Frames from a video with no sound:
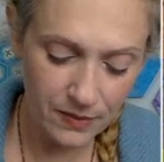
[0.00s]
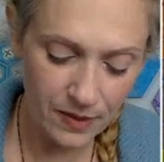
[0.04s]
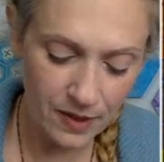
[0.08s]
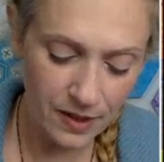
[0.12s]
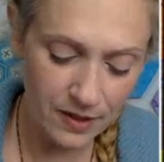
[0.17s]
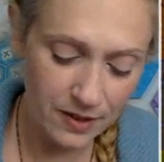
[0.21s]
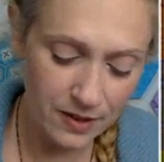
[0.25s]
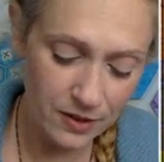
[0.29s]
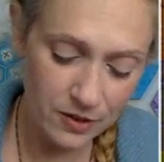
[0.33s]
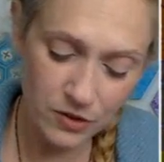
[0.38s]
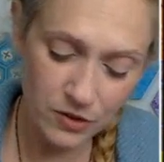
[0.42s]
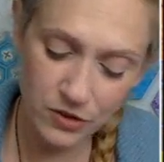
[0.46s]

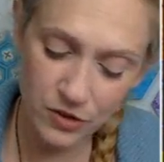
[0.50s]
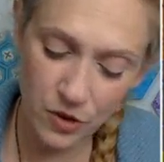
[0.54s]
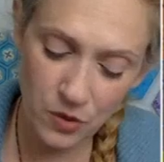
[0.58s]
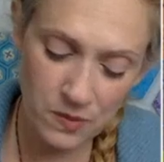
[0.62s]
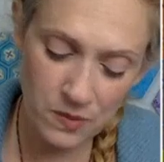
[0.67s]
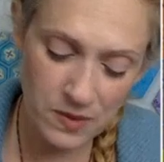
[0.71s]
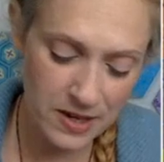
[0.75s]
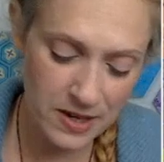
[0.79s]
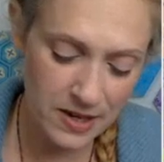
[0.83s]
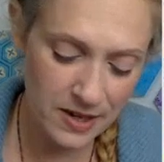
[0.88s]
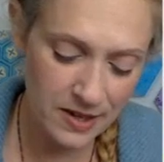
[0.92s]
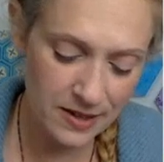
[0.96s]
There are so
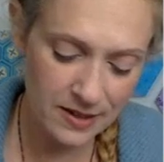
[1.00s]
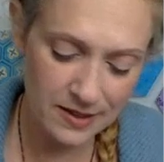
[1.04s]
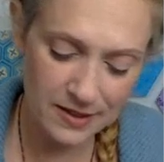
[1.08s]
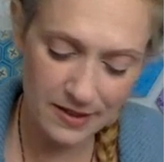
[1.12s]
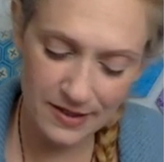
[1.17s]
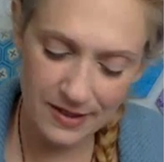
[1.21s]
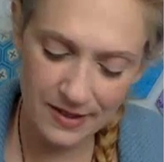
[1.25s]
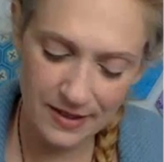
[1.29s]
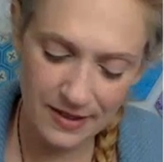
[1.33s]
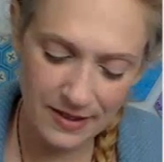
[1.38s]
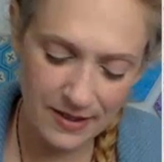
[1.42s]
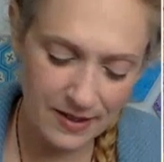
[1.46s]
many,
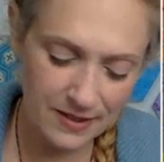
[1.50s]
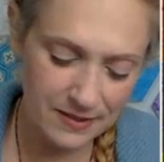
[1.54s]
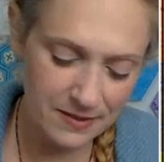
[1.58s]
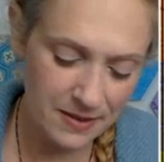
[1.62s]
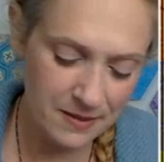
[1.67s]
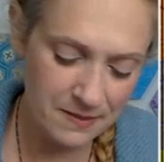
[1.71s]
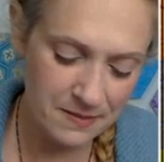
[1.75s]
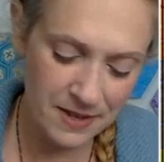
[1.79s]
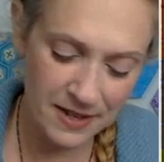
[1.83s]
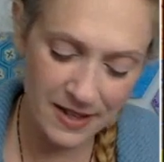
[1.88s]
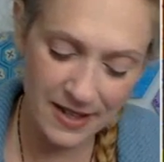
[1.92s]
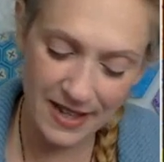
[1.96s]

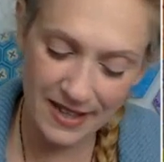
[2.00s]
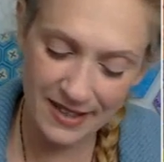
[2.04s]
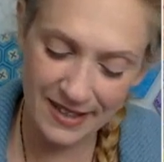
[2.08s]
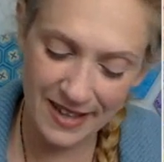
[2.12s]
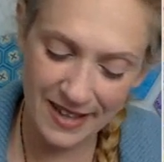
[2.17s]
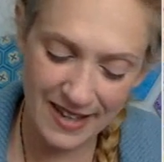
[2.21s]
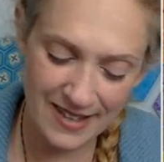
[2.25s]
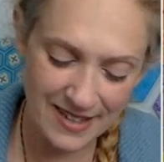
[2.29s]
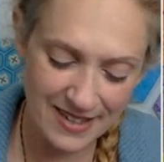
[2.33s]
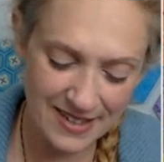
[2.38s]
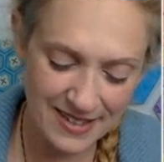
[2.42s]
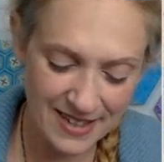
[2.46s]
again,
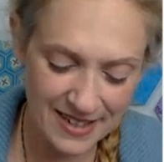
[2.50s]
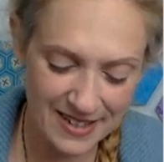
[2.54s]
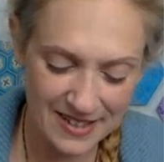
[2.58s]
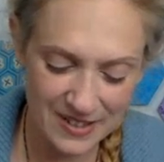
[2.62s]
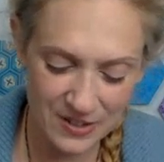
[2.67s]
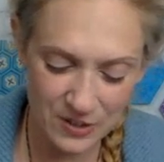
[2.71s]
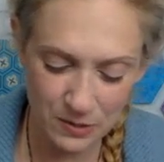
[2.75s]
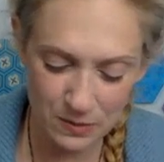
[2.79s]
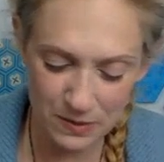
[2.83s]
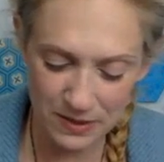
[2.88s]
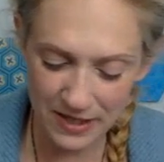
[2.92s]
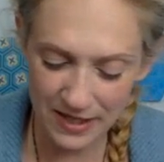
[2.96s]
as I said near
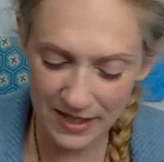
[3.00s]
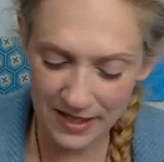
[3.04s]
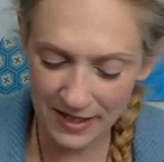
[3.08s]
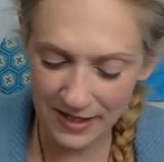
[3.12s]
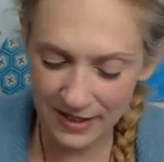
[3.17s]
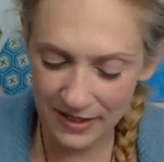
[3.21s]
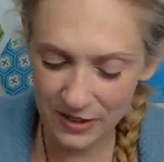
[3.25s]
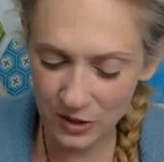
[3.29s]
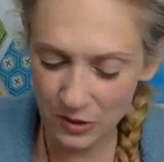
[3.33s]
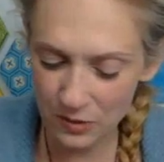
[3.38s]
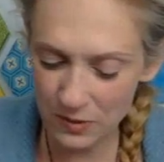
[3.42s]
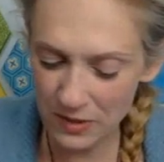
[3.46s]
the beginning,
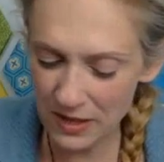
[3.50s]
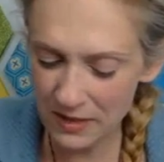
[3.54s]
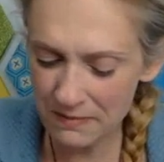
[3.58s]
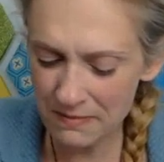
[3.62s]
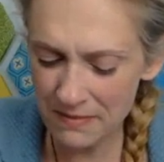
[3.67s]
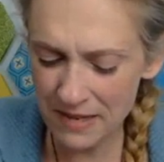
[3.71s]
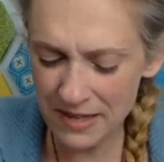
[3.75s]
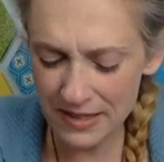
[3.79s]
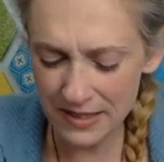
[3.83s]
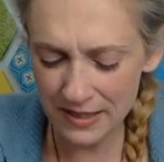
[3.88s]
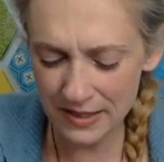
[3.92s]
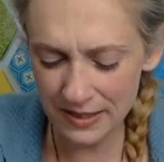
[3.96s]
so many
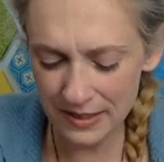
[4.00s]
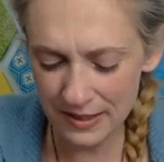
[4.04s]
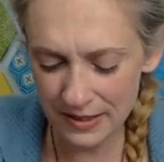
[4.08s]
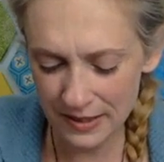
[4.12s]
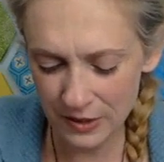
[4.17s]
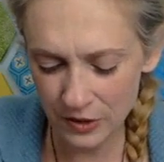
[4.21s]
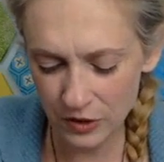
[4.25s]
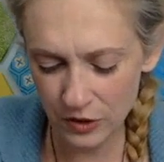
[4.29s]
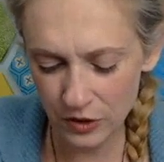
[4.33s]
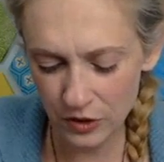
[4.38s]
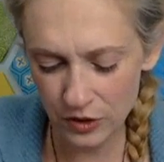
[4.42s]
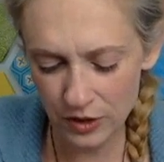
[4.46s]
amazingly
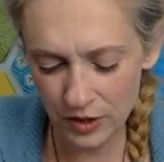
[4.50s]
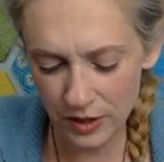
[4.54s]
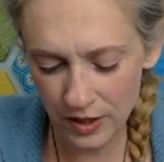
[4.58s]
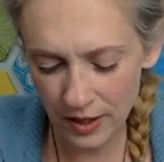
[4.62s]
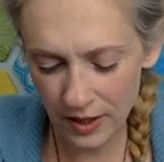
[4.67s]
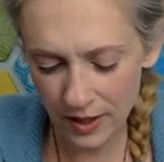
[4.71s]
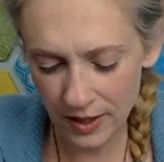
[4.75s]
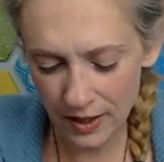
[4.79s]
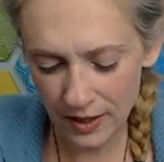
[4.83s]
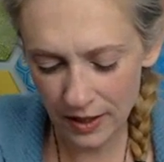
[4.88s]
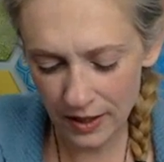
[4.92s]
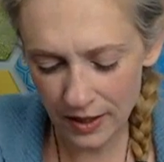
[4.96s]
skilled
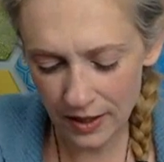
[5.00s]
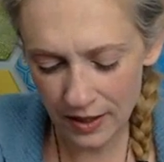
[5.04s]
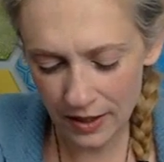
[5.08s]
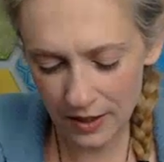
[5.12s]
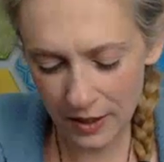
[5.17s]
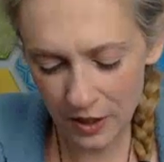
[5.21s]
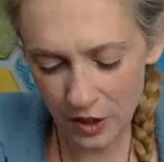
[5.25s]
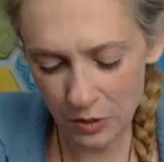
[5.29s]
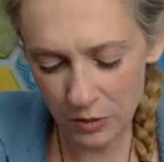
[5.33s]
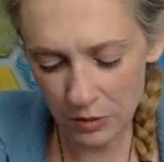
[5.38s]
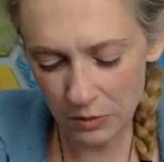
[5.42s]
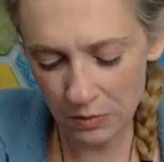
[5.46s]

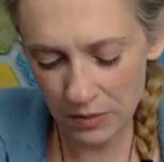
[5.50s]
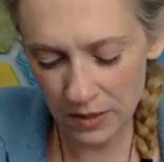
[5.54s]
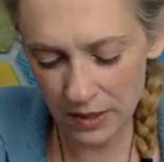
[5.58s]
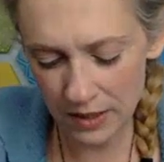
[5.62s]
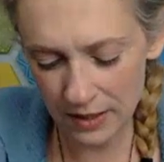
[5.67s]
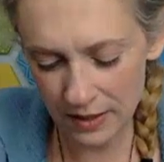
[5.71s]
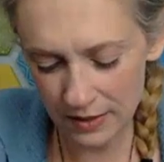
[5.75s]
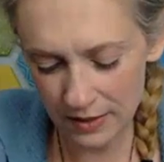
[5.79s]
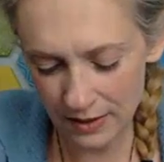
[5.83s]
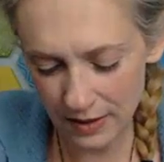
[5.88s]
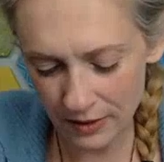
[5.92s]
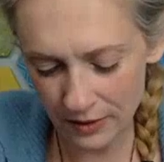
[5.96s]
human
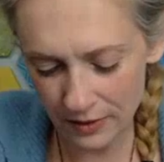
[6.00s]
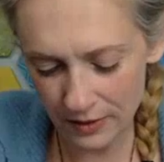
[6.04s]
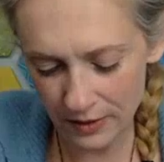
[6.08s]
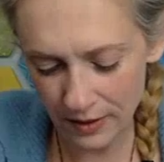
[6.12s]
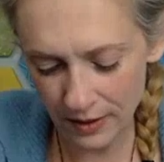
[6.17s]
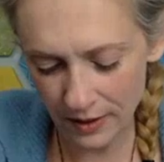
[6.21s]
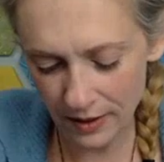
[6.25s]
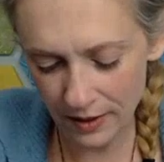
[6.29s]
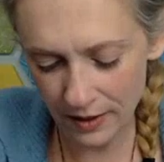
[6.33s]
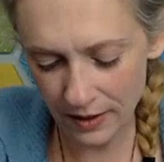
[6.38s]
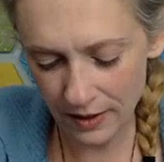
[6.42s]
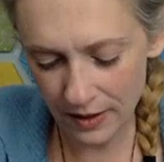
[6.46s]
beings out
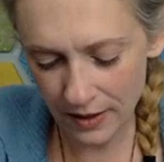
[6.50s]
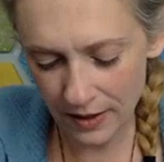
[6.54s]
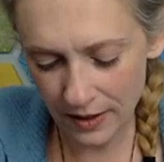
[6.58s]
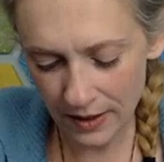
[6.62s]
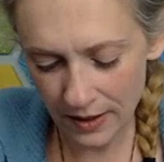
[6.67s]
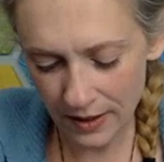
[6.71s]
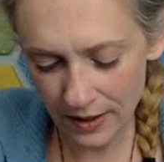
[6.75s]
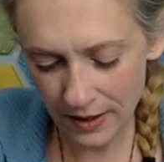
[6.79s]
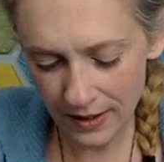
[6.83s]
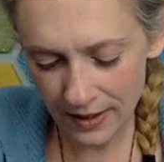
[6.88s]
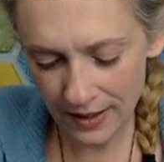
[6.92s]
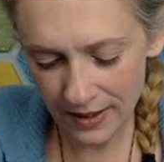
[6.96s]
there.
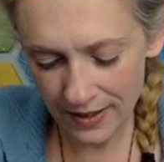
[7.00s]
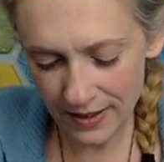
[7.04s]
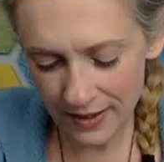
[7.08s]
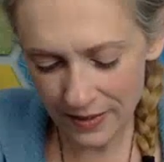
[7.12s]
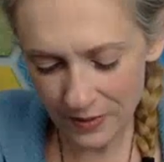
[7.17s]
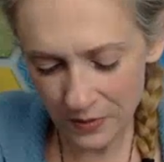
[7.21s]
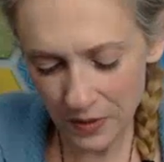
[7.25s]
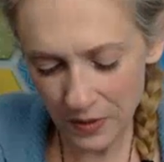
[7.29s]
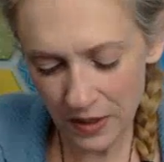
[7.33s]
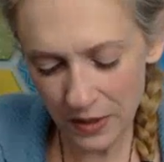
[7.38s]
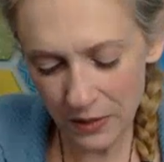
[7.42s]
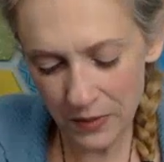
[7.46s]

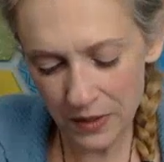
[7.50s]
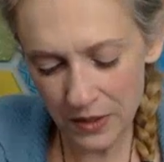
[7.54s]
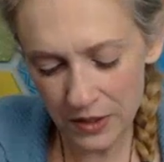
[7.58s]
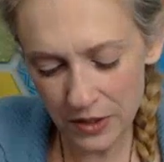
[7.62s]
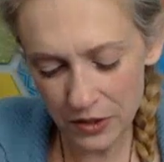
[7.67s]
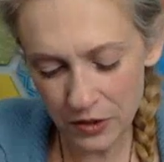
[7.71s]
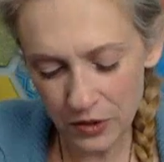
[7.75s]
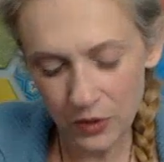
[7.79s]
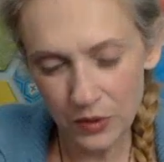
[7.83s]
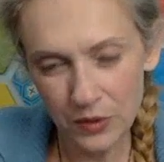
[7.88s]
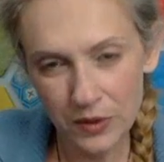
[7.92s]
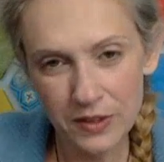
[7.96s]
What can we
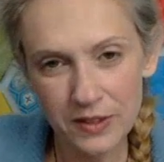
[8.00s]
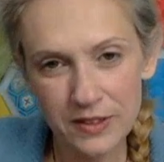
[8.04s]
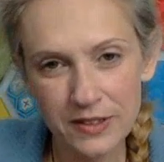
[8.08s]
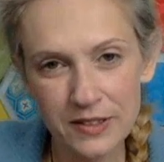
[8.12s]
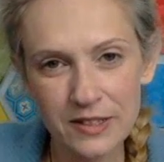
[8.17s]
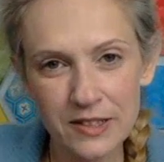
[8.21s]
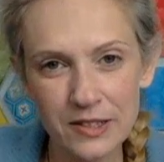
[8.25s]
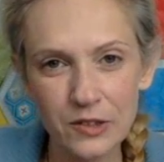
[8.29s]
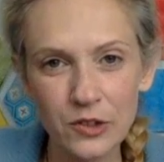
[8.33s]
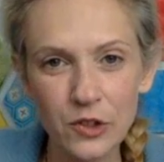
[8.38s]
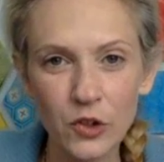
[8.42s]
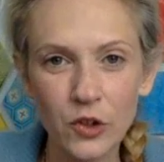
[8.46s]
do
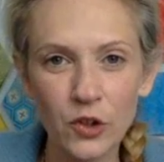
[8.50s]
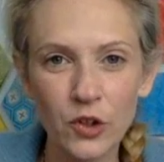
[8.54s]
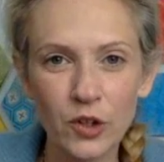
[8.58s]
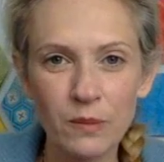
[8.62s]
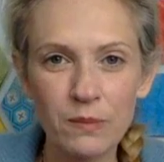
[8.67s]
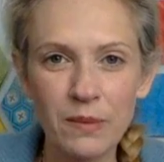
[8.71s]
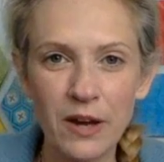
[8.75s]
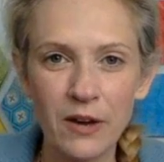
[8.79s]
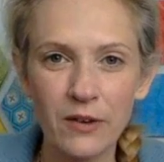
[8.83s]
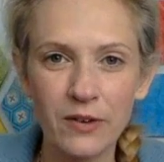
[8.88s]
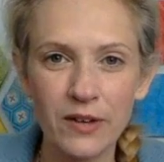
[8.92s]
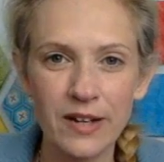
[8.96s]
to learn
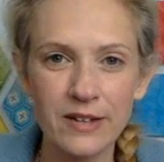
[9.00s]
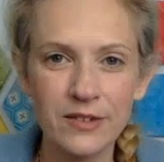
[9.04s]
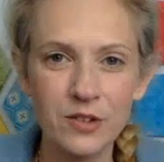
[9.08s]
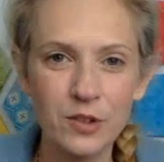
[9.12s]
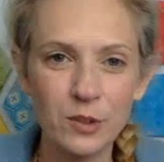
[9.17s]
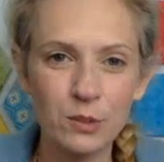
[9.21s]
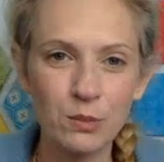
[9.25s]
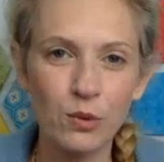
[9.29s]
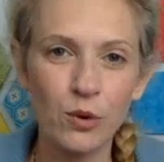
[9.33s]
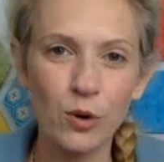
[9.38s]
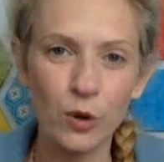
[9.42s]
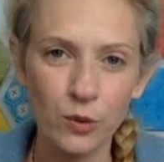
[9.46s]
about and
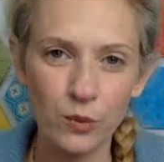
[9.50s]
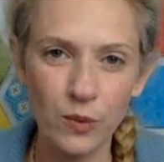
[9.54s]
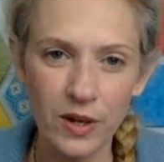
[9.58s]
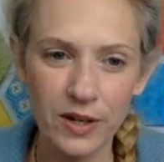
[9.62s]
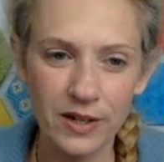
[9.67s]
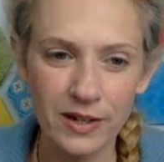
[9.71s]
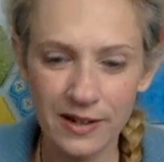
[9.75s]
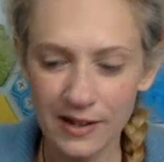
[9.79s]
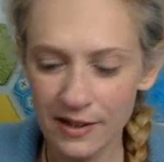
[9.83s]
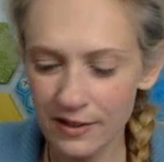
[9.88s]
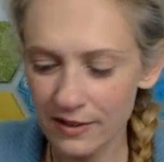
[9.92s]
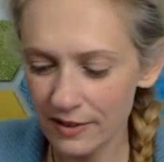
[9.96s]
support one
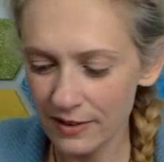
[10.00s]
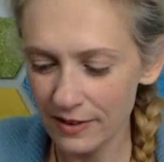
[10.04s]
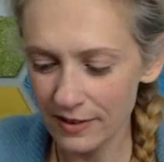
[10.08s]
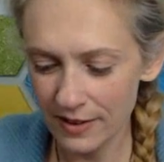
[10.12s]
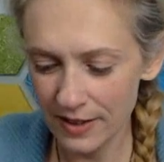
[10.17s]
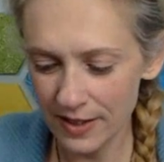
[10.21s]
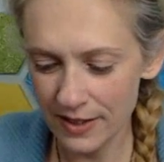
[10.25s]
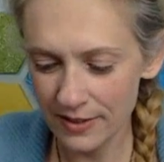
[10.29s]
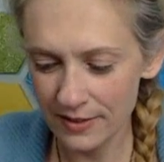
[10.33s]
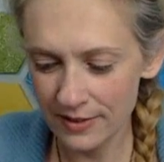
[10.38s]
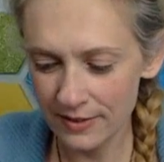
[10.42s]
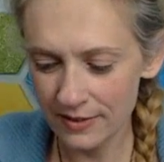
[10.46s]
another
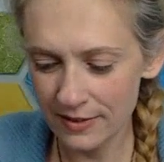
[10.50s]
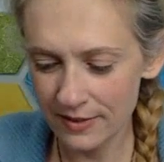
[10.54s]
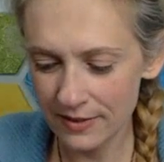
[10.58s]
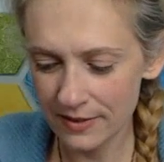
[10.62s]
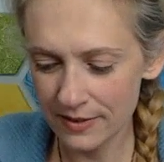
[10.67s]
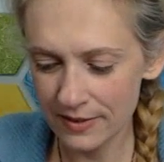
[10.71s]
in,